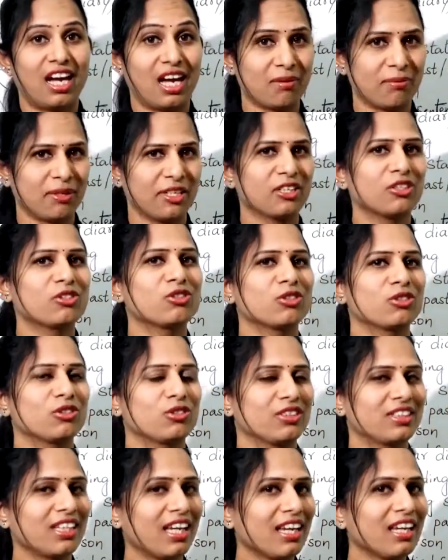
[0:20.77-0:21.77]
to
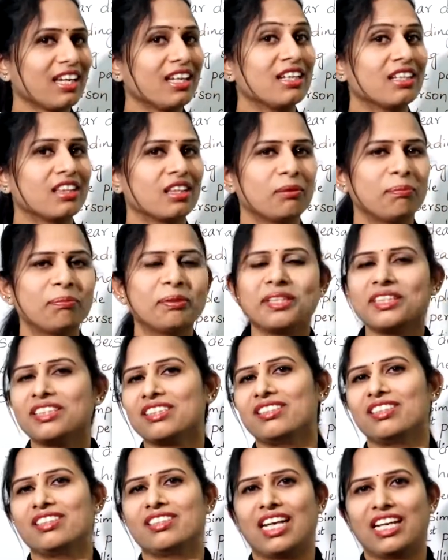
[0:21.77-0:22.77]
say the
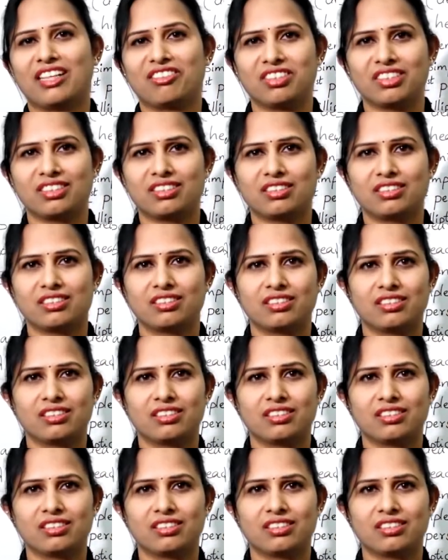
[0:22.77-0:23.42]
personal diaries.